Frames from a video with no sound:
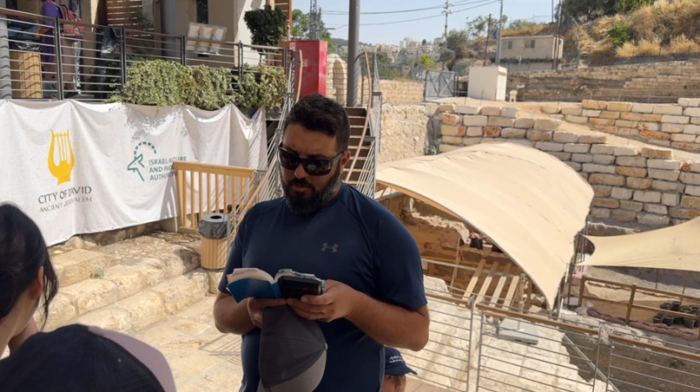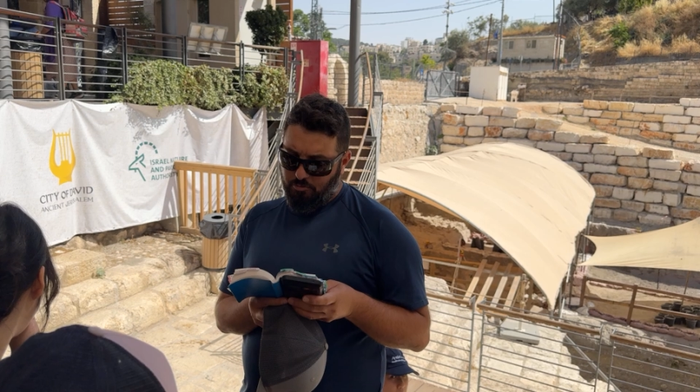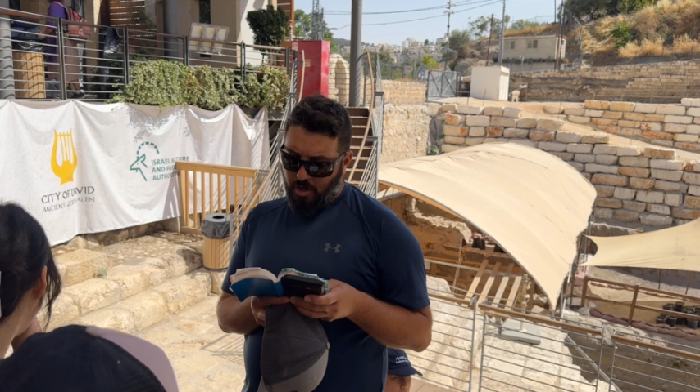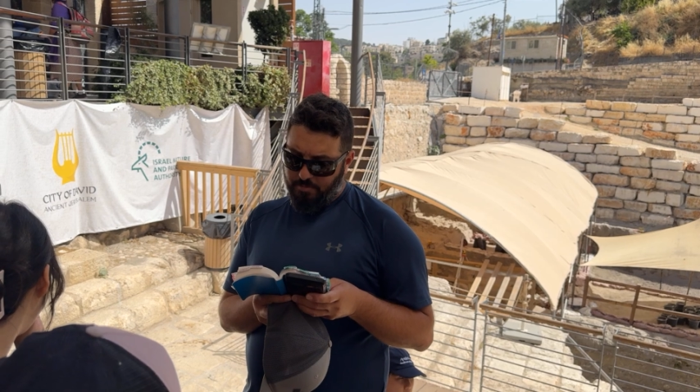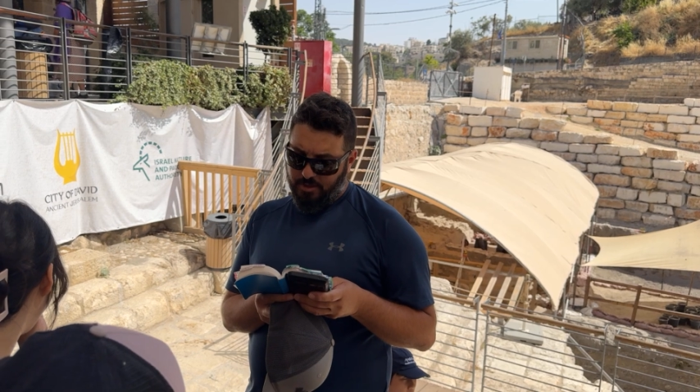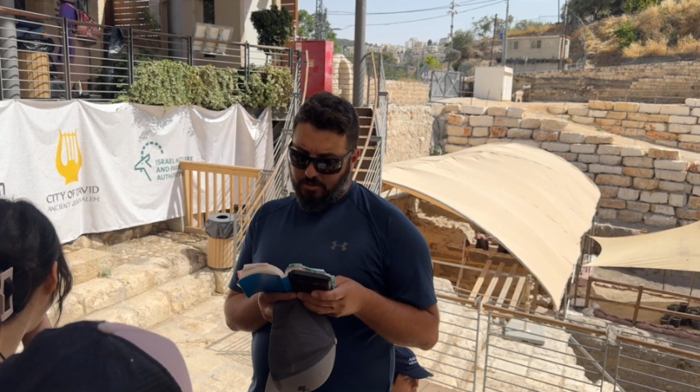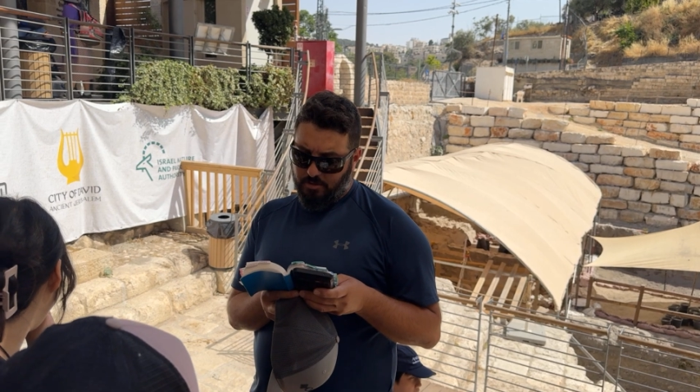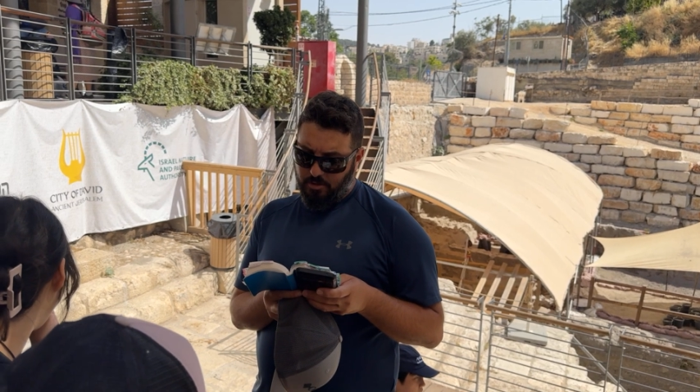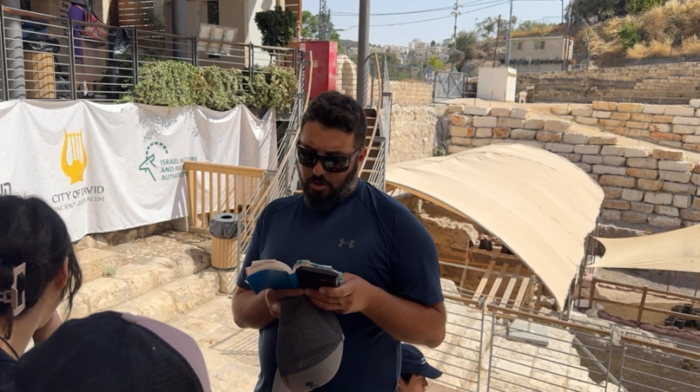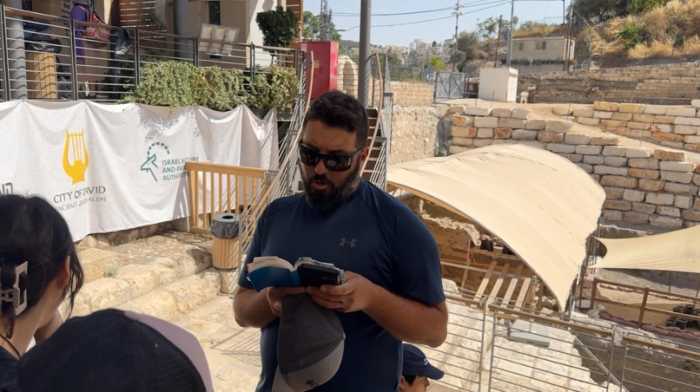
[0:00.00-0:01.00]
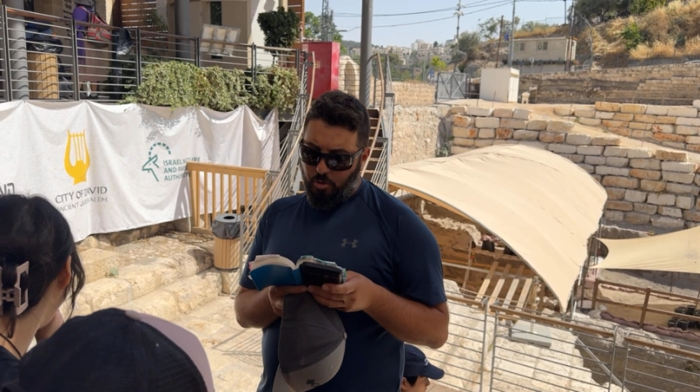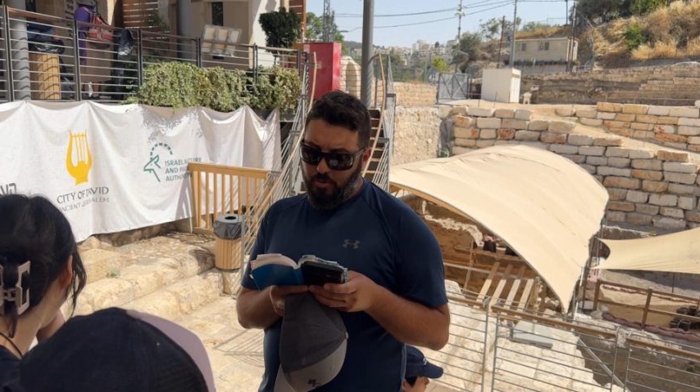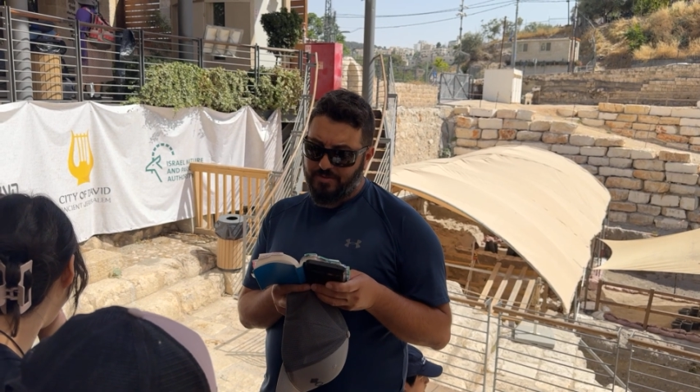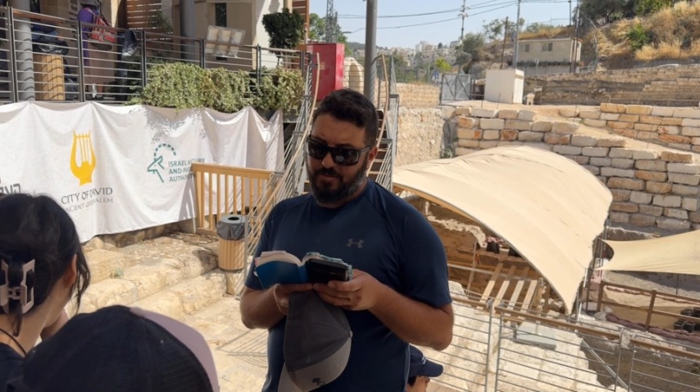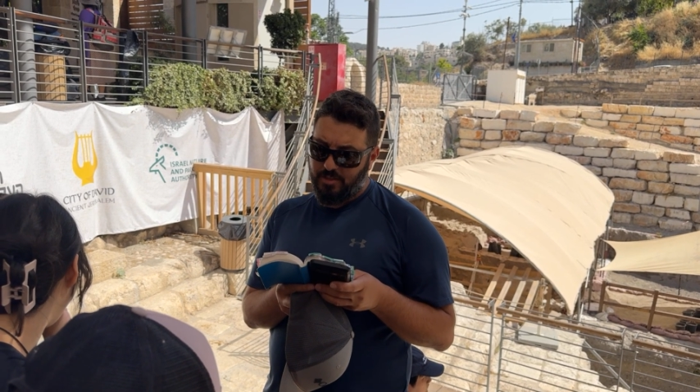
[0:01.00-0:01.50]
Rabbi,
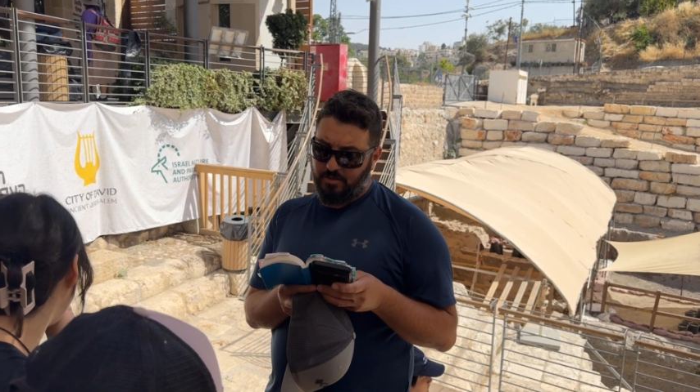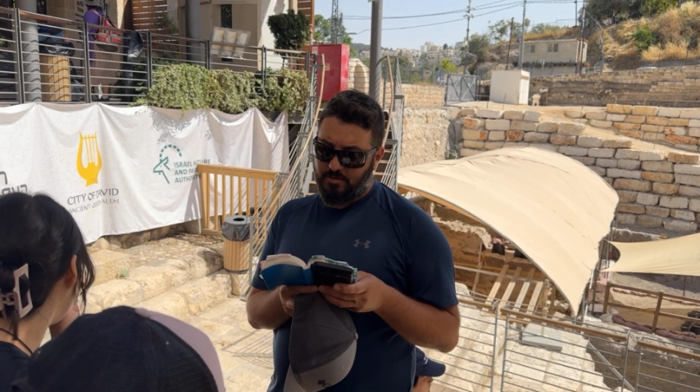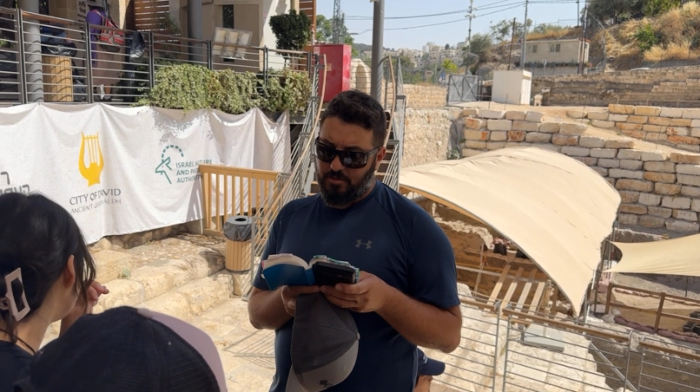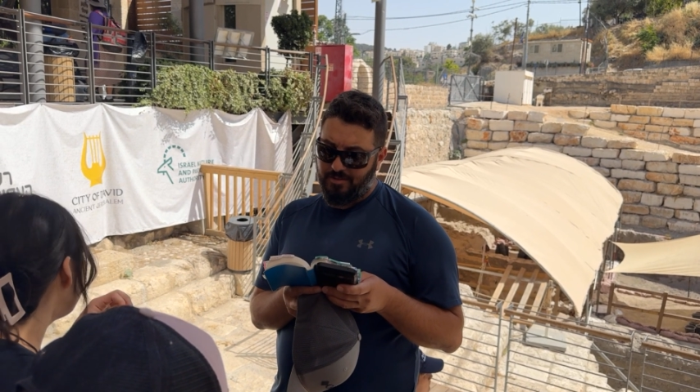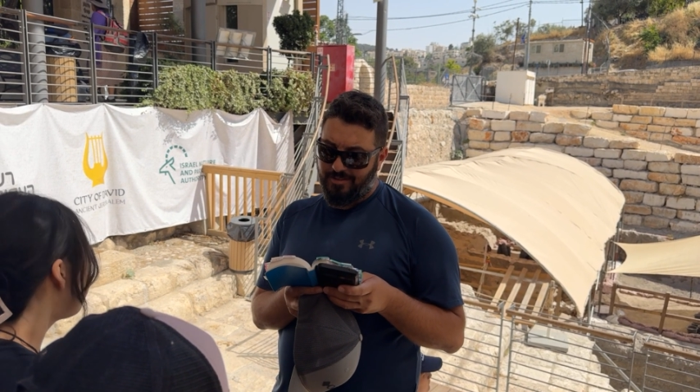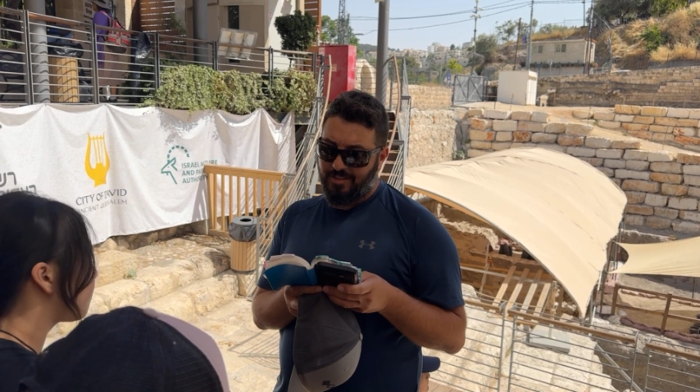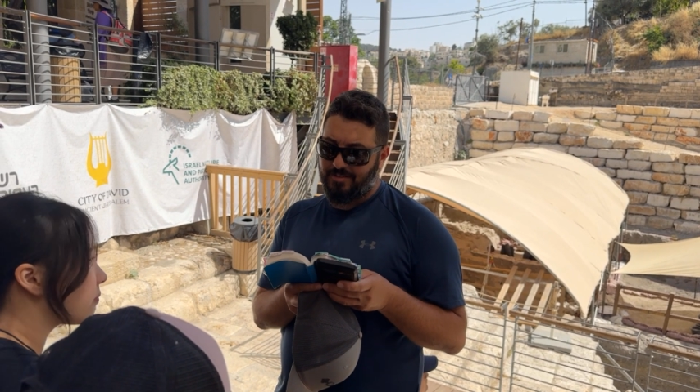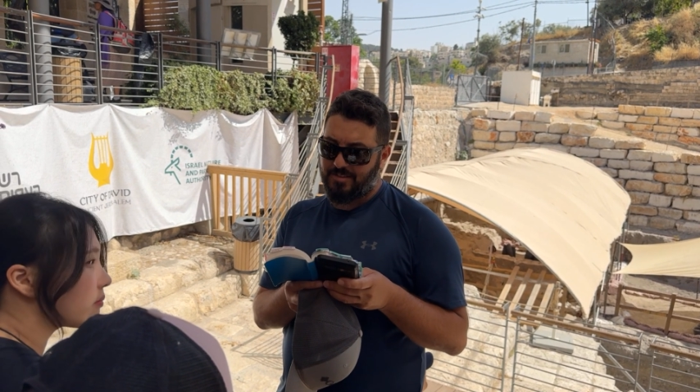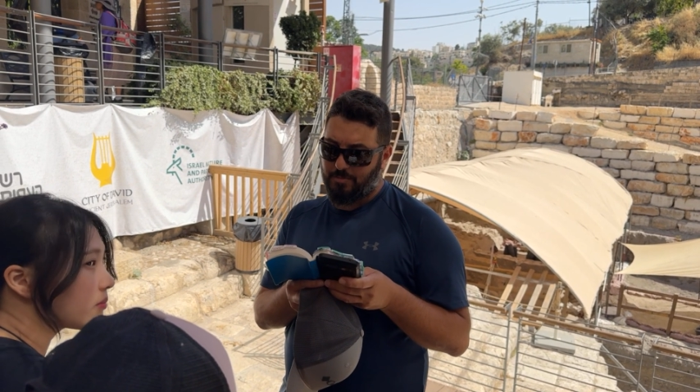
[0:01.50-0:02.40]
who sinned, this